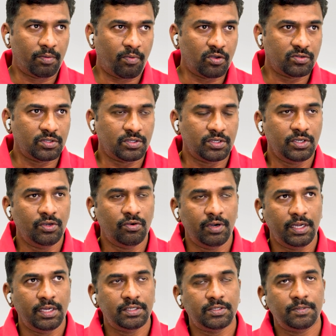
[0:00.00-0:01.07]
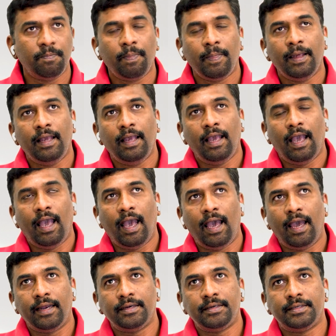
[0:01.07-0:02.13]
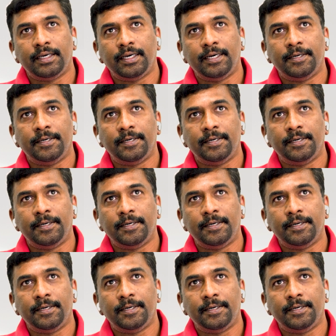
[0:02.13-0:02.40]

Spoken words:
processing units, and